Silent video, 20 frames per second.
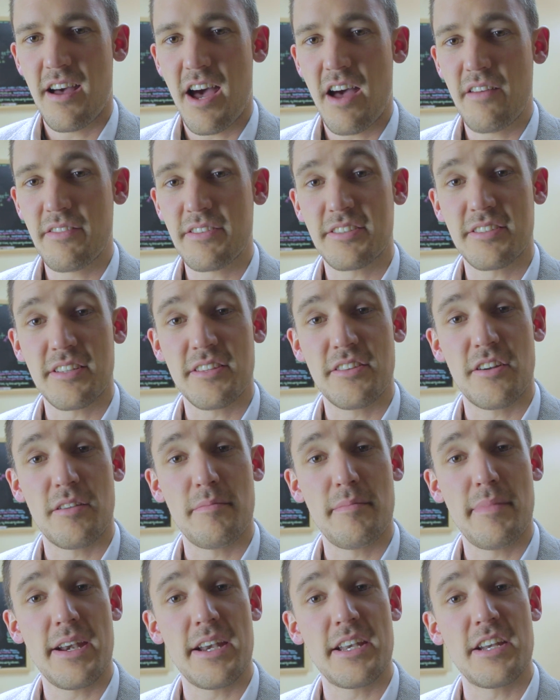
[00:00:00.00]
Obviously, there are
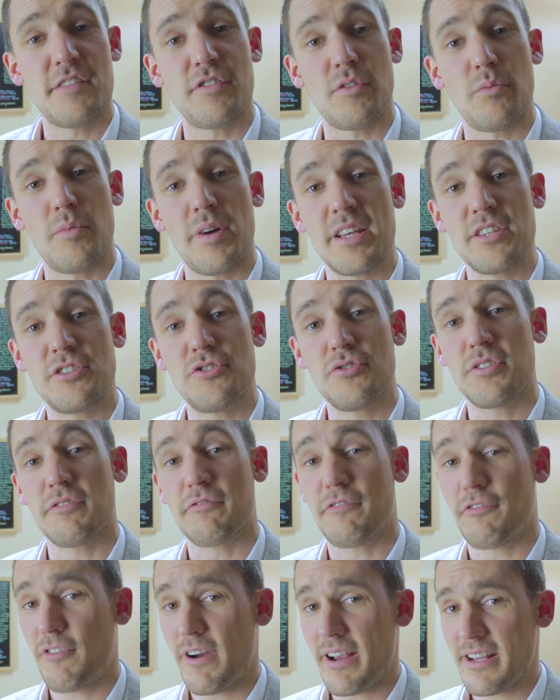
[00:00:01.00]
many different ways you could
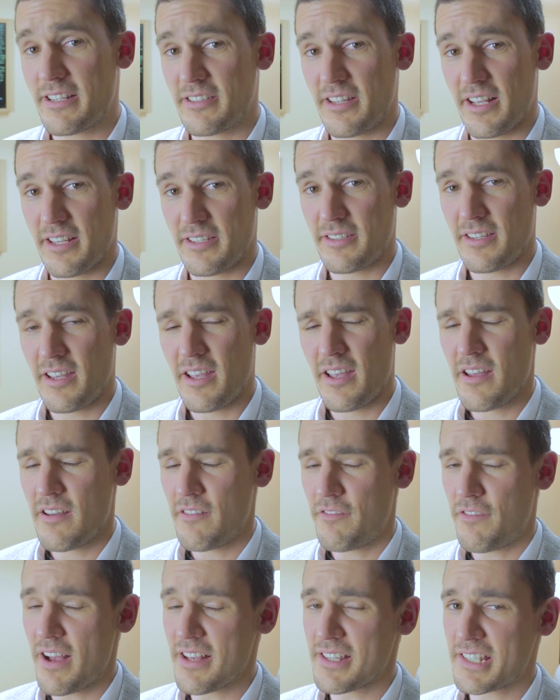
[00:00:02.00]
phrase this.
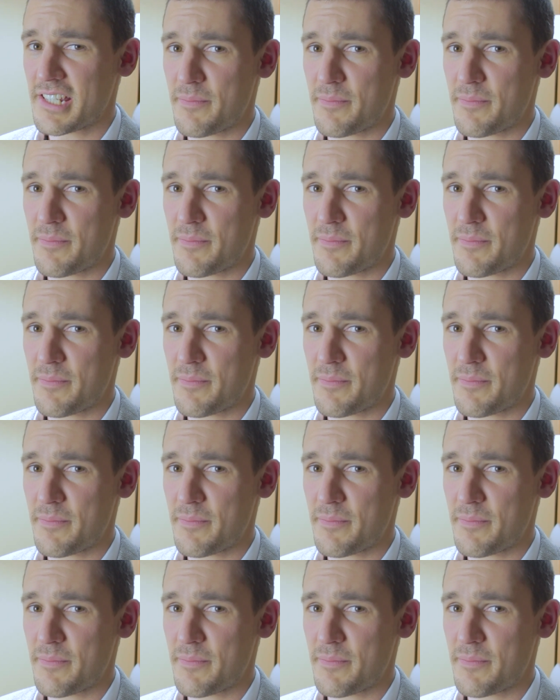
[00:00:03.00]
Find